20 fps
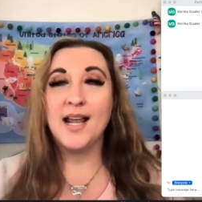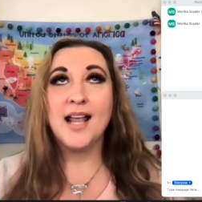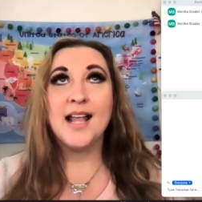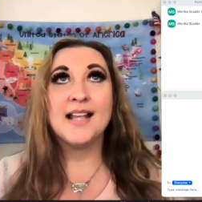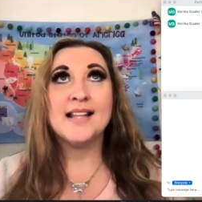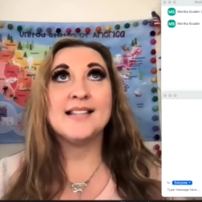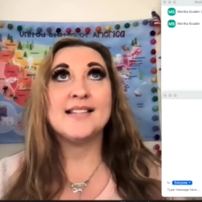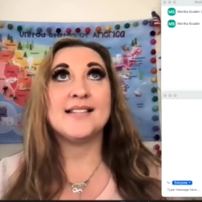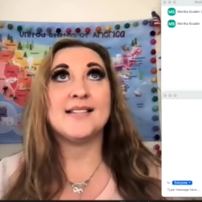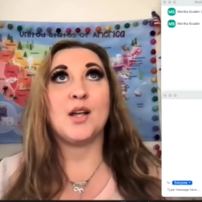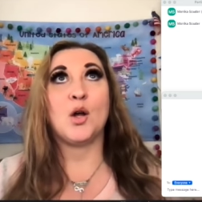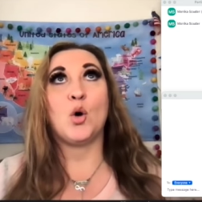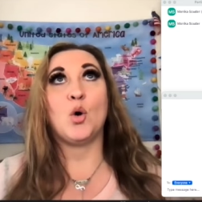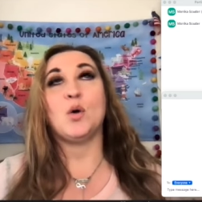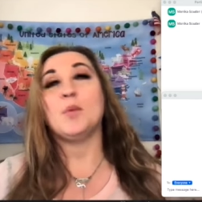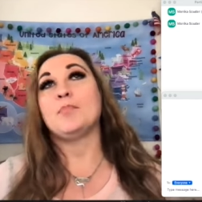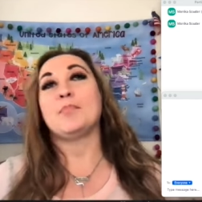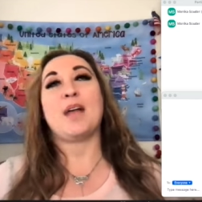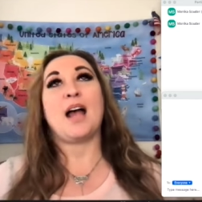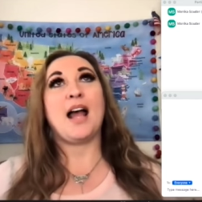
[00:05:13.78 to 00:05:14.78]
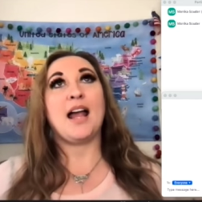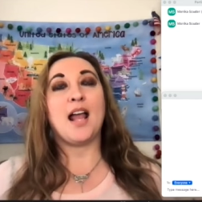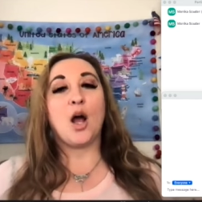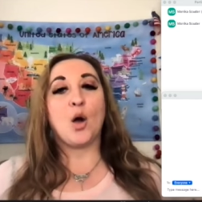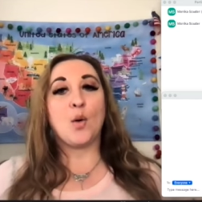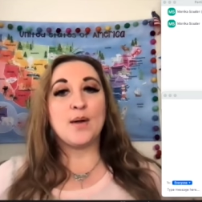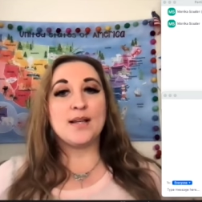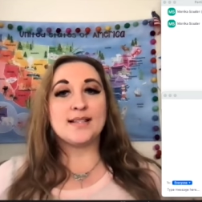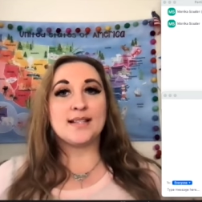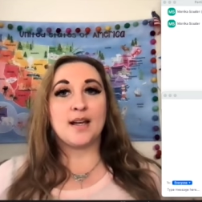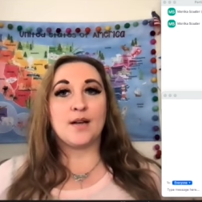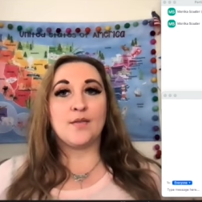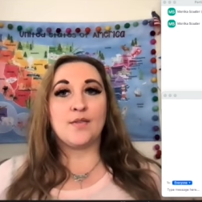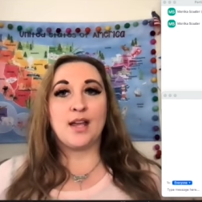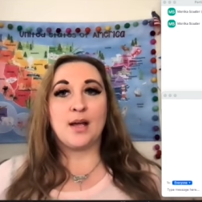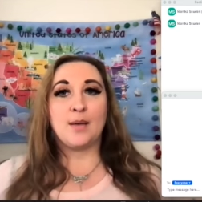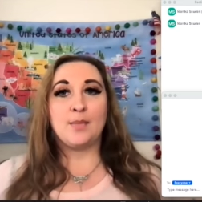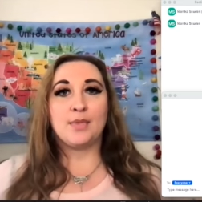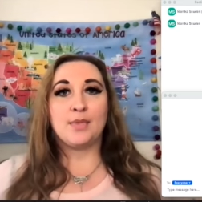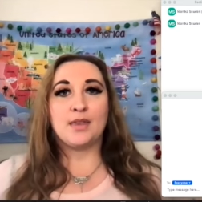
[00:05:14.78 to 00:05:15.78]
So I always give
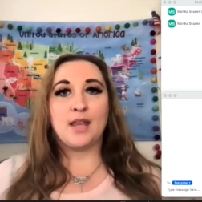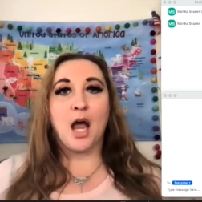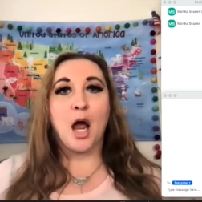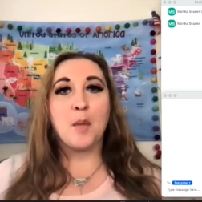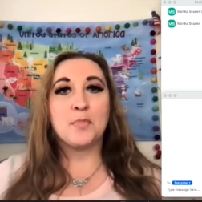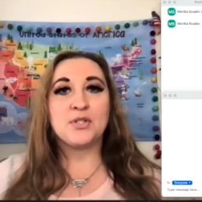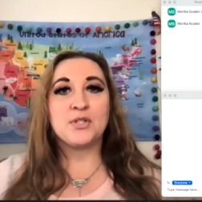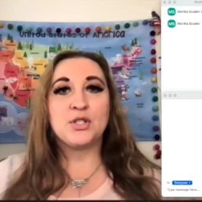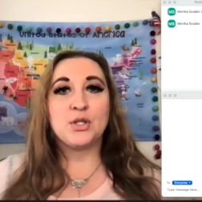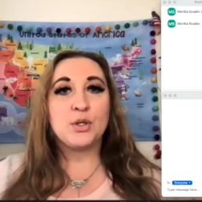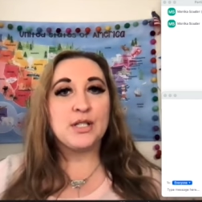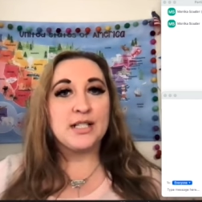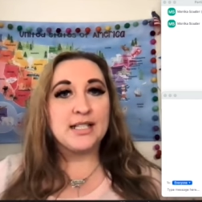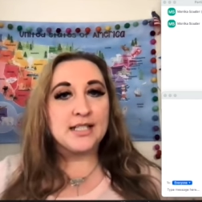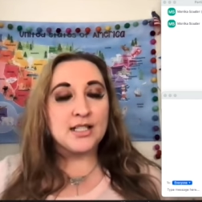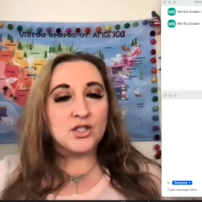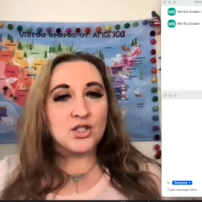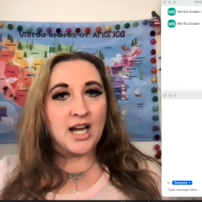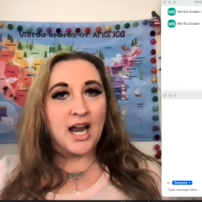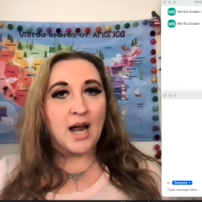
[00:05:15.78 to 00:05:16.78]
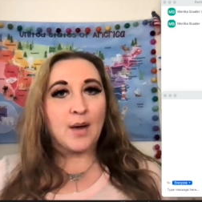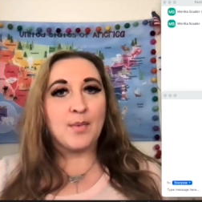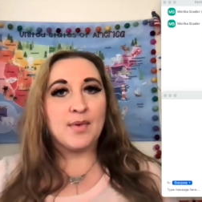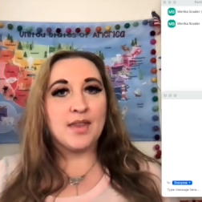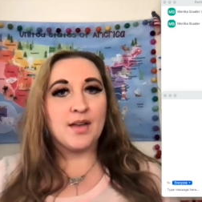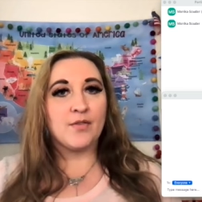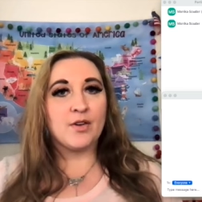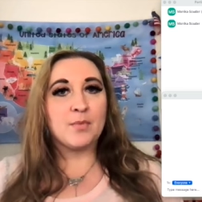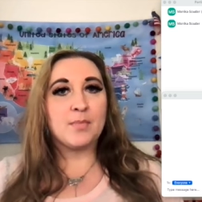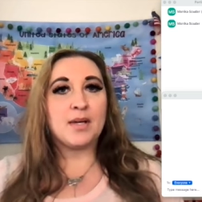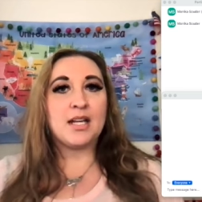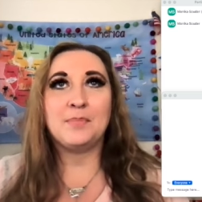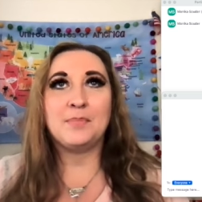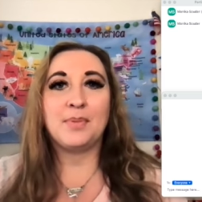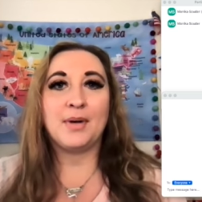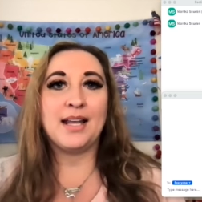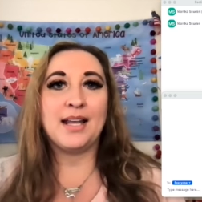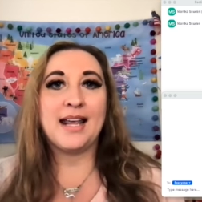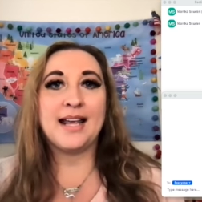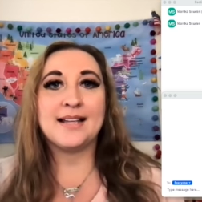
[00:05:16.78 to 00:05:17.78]
them the opportunity to chat with everybody,
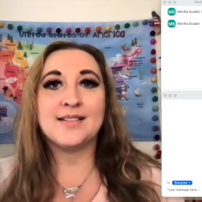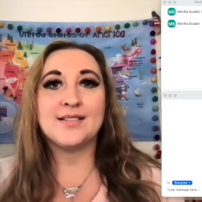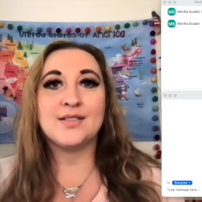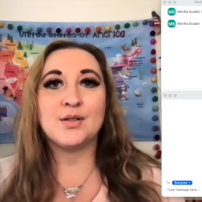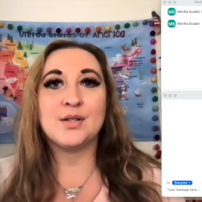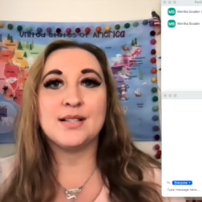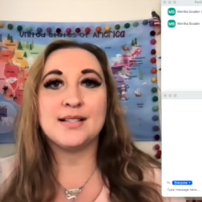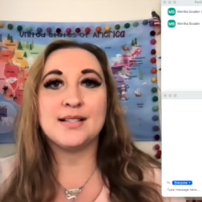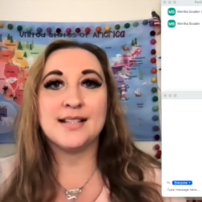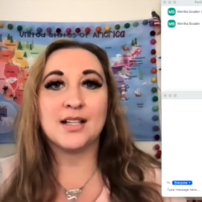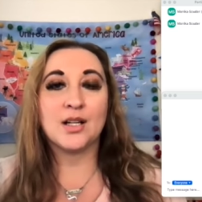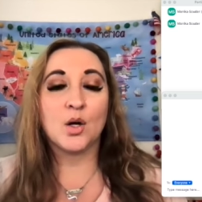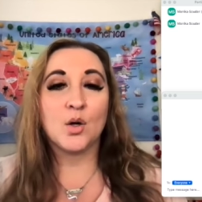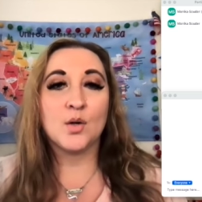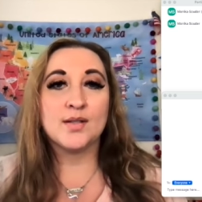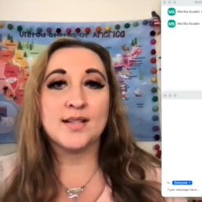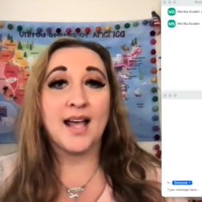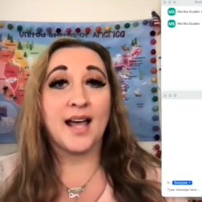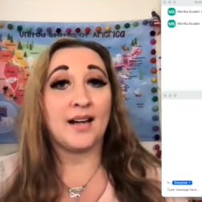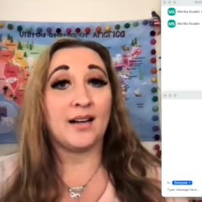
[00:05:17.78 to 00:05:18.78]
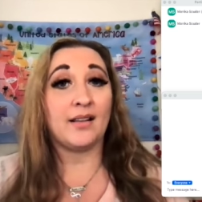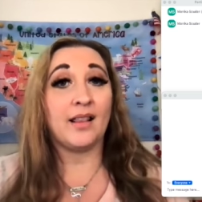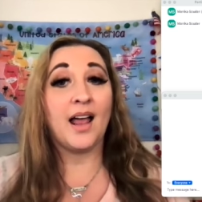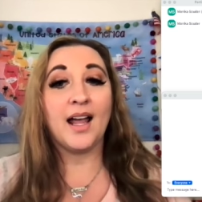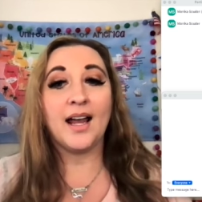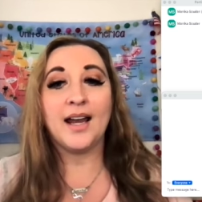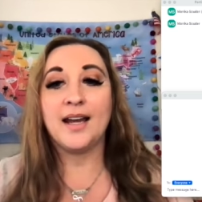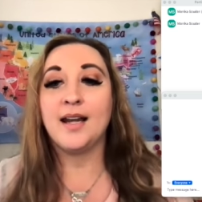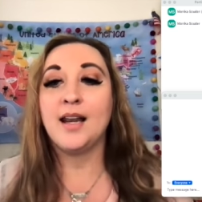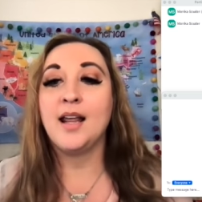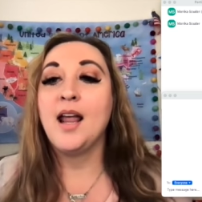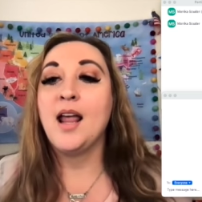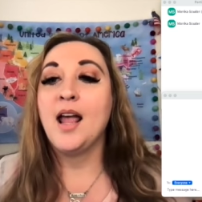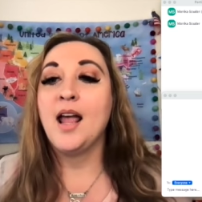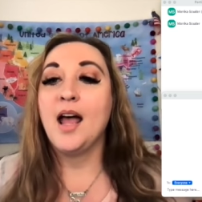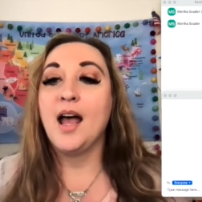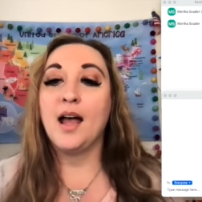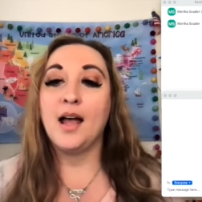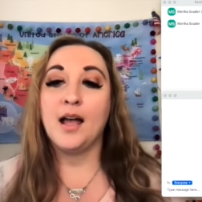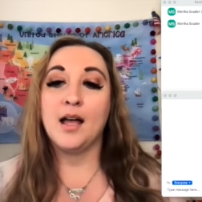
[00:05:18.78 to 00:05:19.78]
but as soon as it goes out of line,
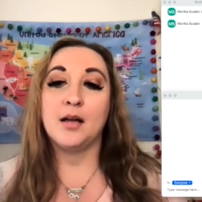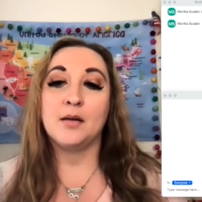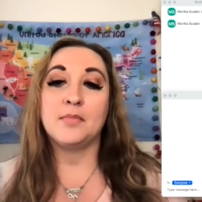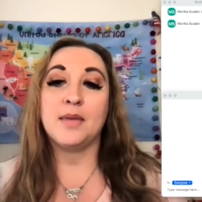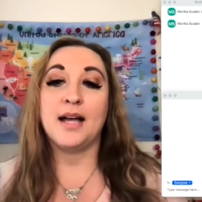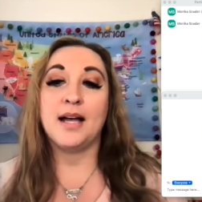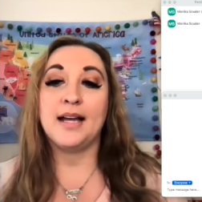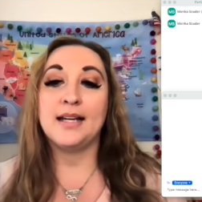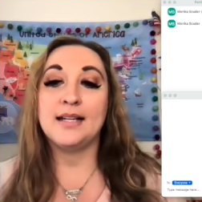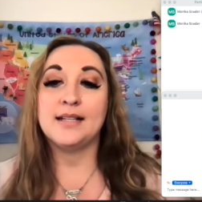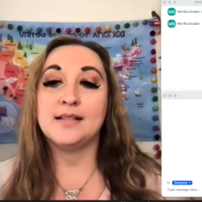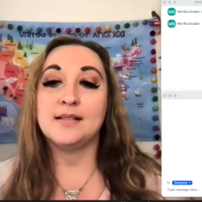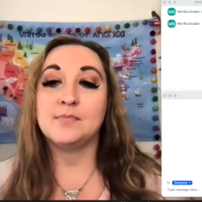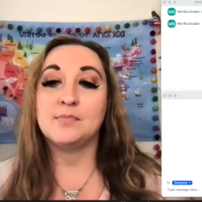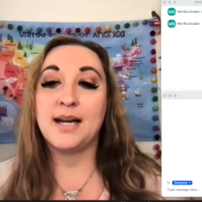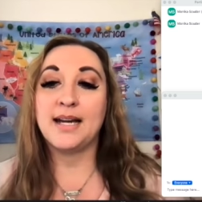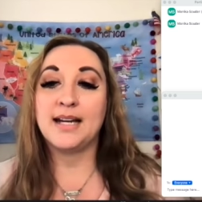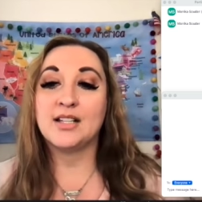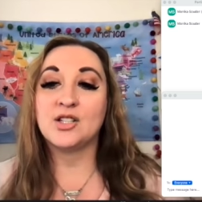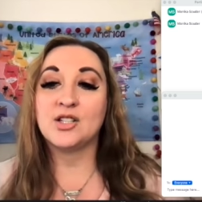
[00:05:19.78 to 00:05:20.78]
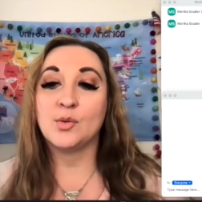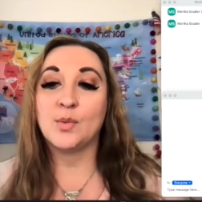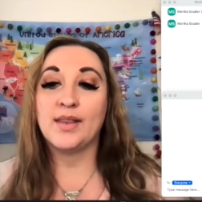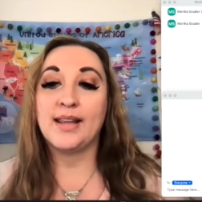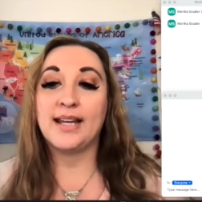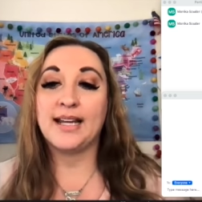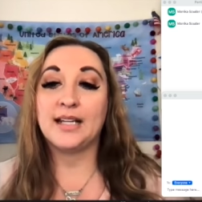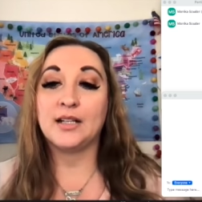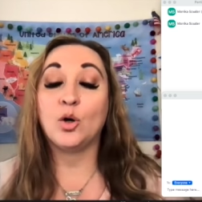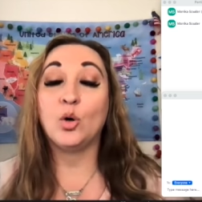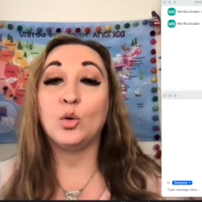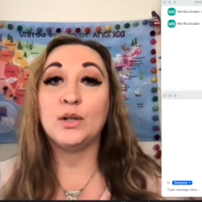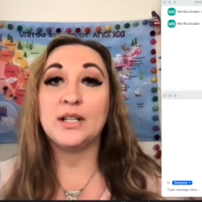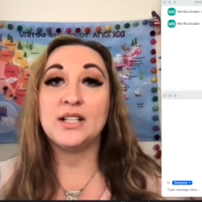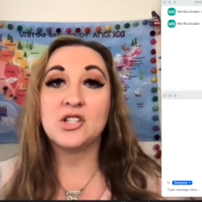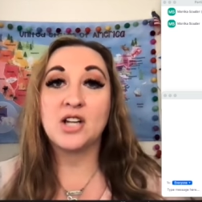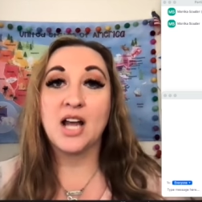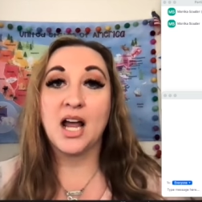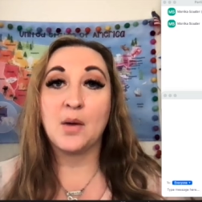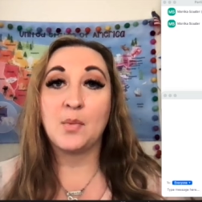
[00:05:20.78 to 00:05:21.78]
I make it to where they can only
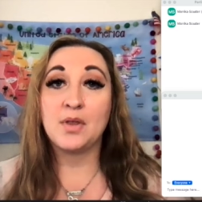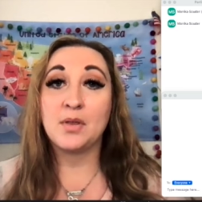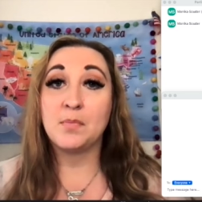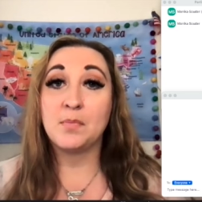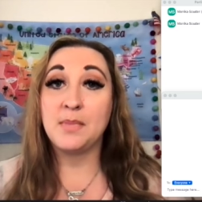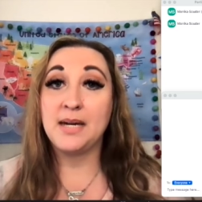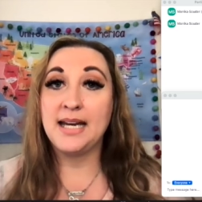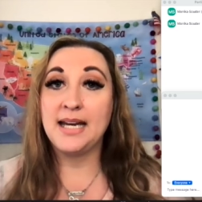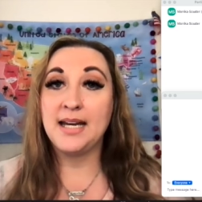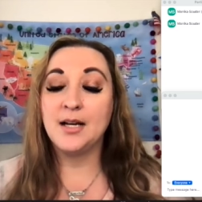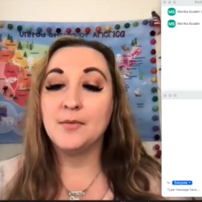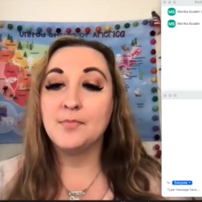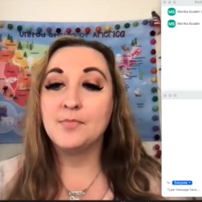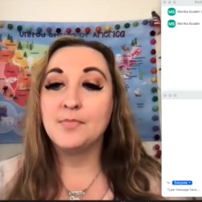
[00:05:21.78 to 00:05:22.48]
chat with me.